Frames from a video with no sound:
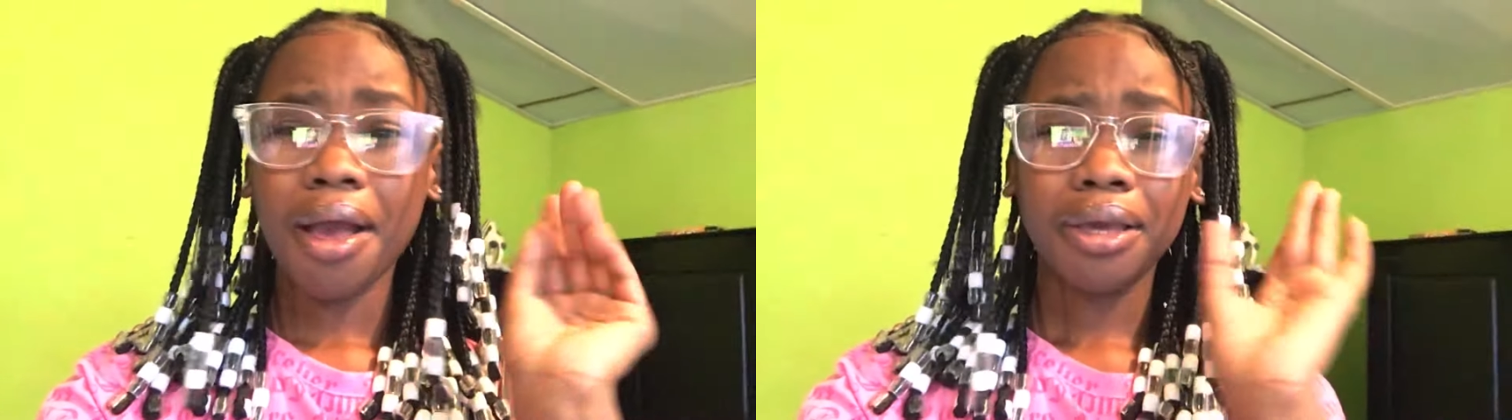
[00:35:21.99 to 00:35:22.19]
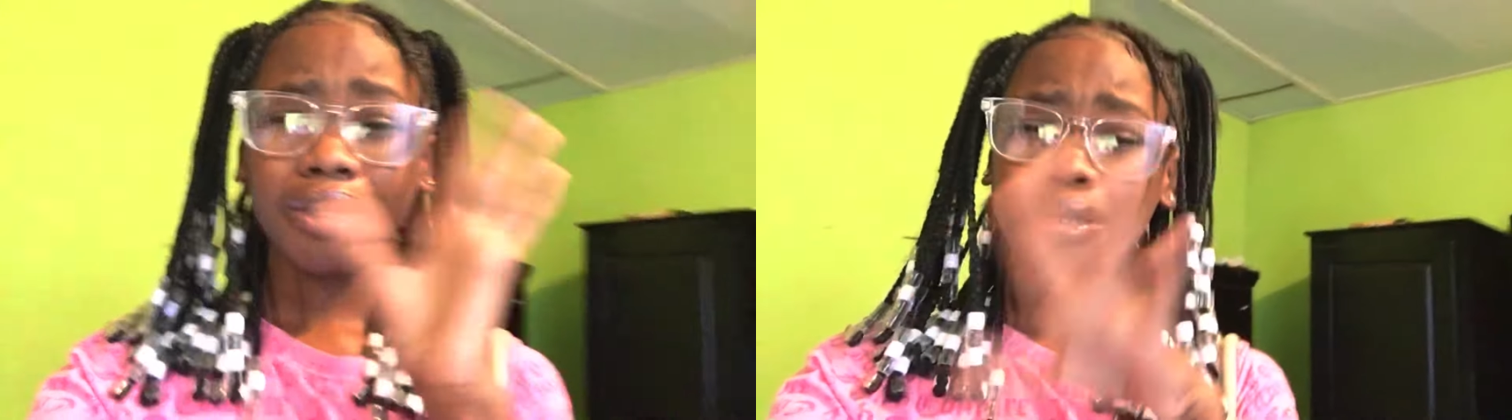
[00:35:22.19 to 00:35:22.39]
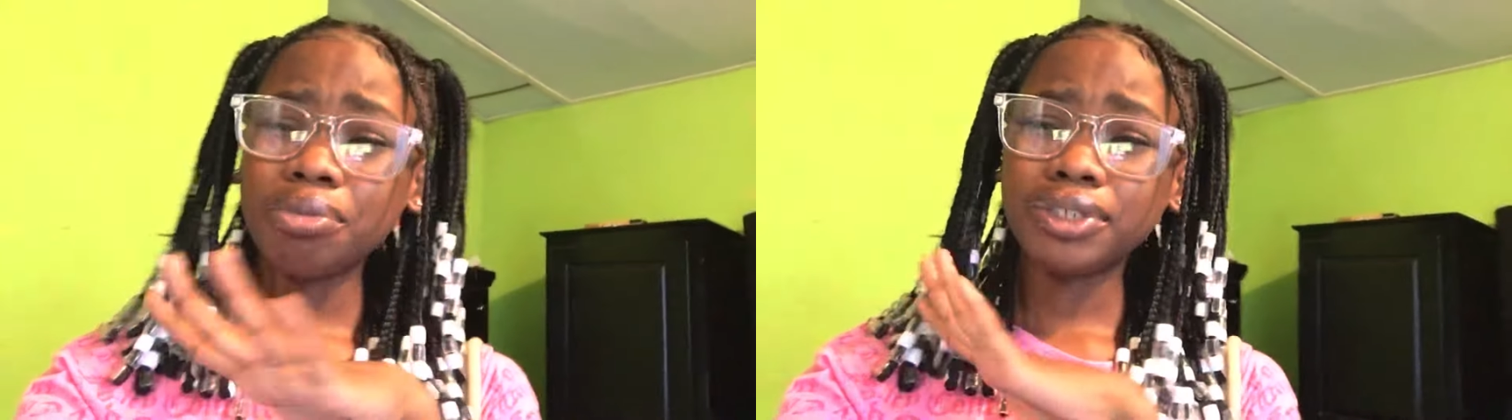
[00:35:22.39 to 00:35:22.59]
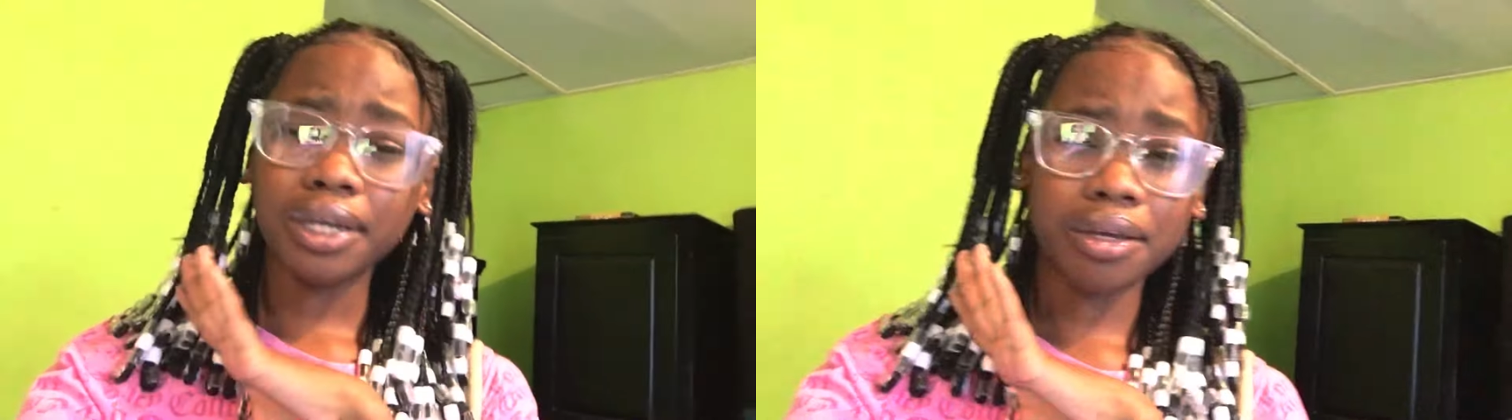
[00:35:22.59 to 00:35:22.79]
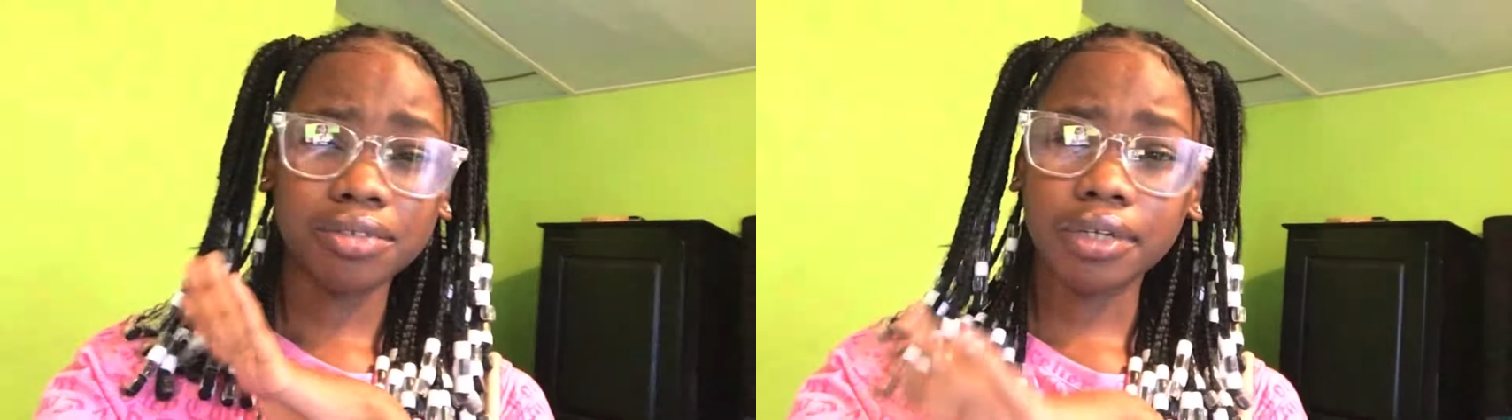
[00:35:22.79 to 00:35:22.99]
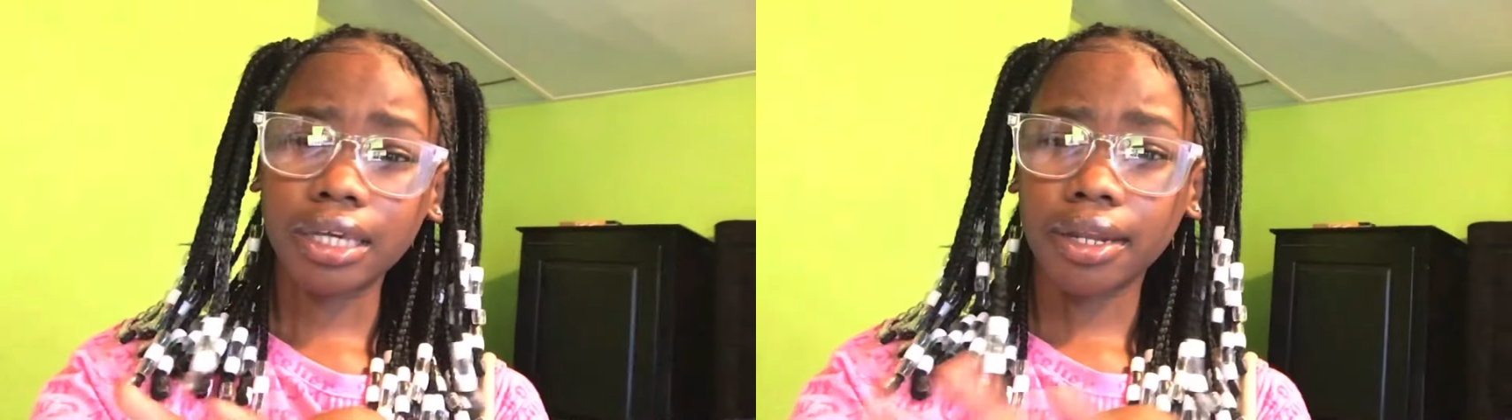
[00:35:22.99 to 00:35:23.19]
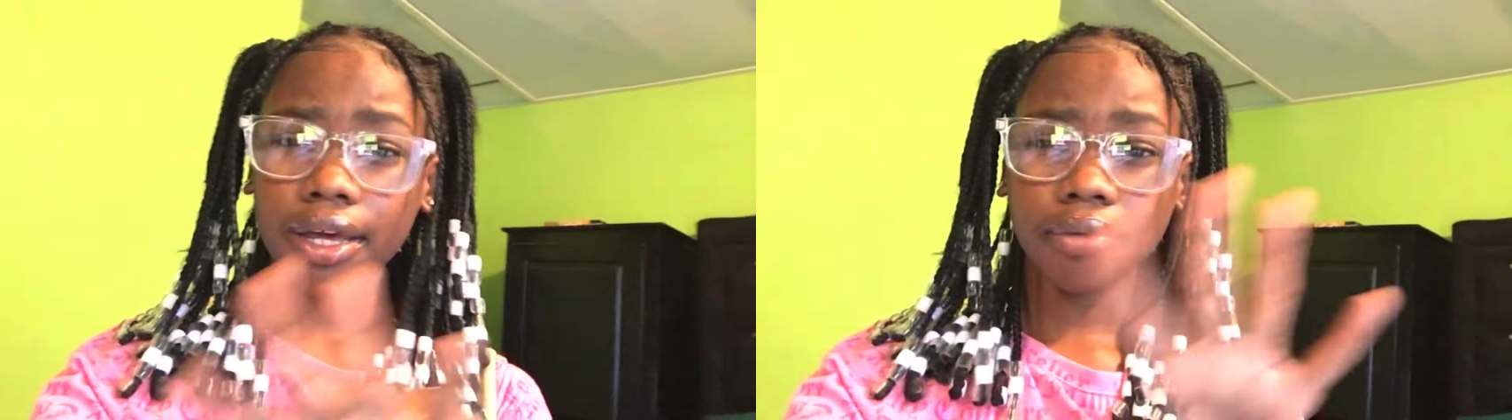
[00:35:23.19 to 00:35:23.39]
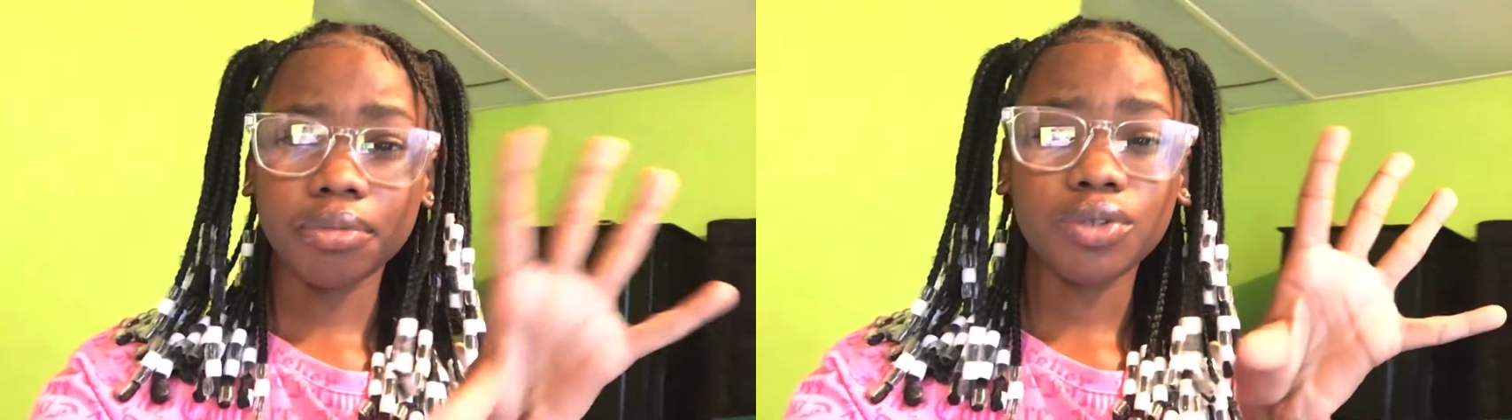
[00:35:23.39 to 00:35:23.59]
Kids and Bushak is fucking
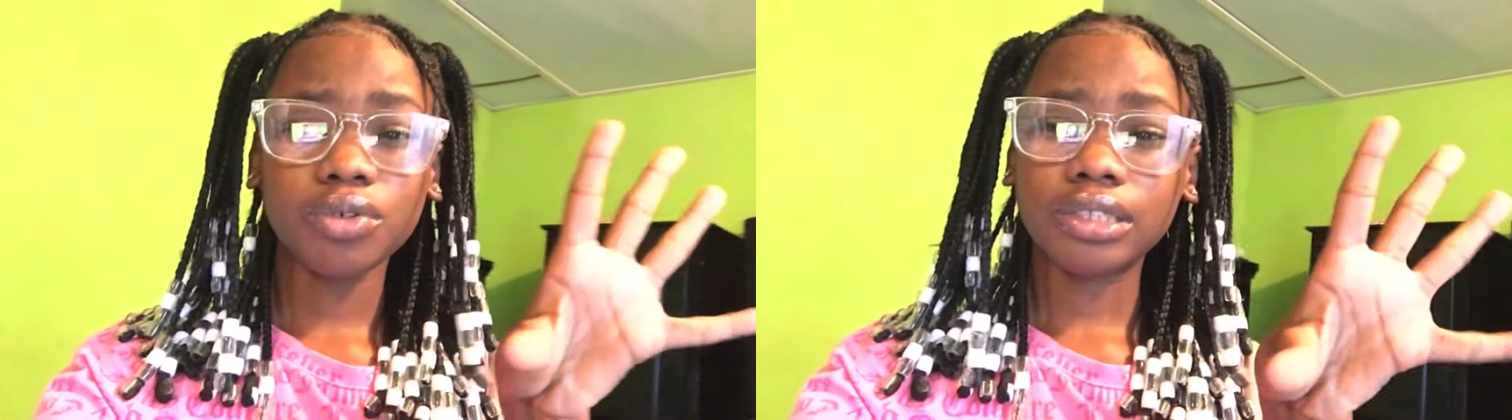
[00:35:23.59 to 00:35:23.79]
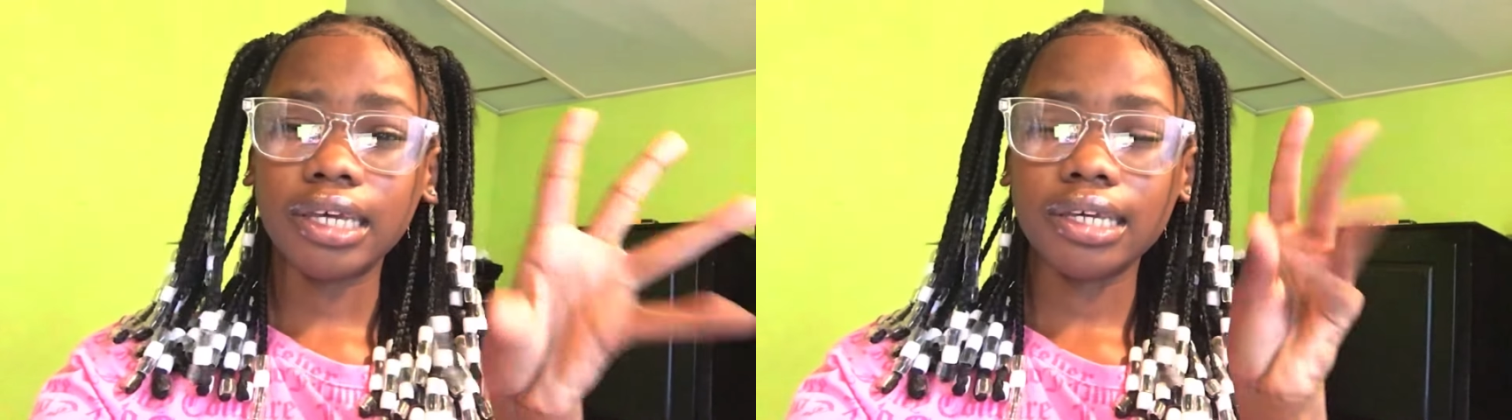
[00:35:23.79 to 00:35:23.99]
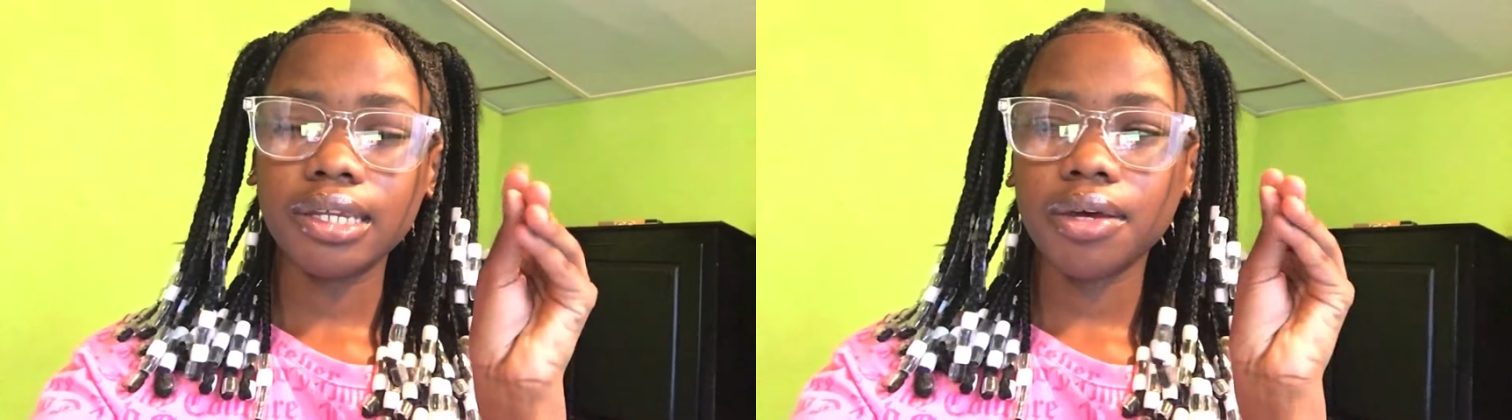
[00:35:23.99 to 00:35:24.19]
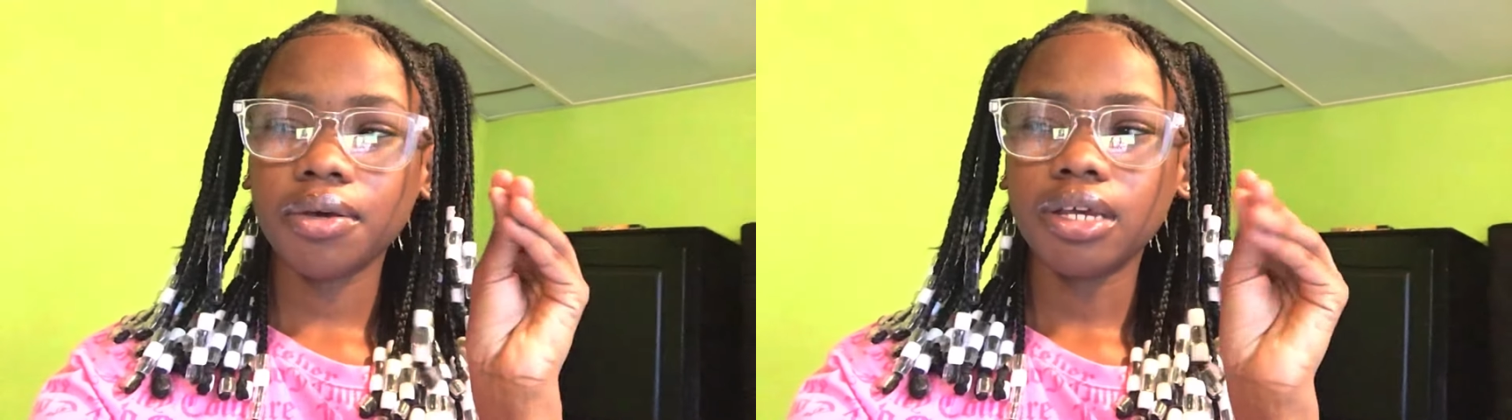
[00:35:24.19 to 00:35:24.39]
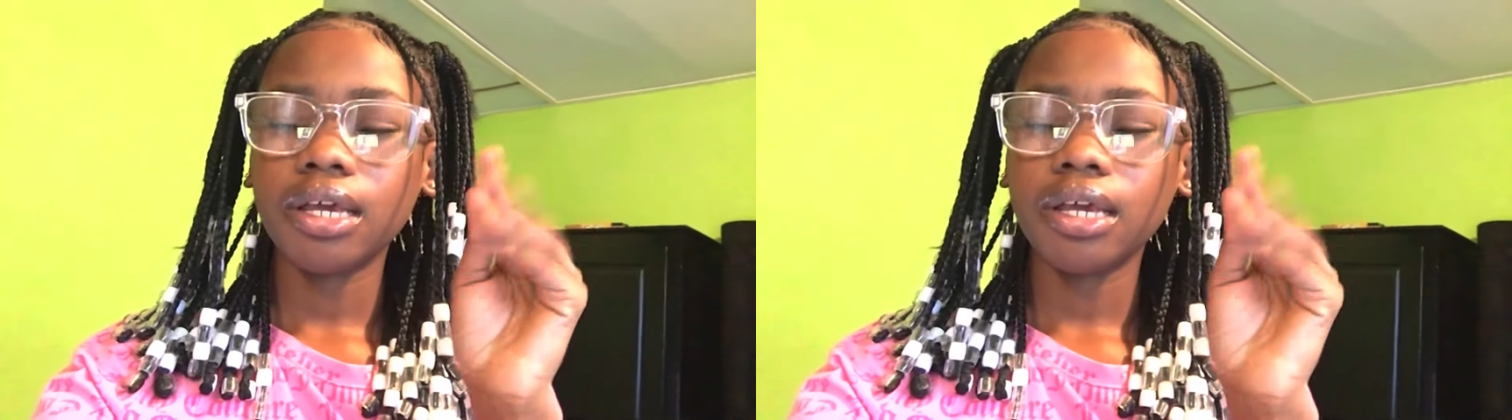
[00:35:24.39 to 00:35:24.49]
loud, but no say either.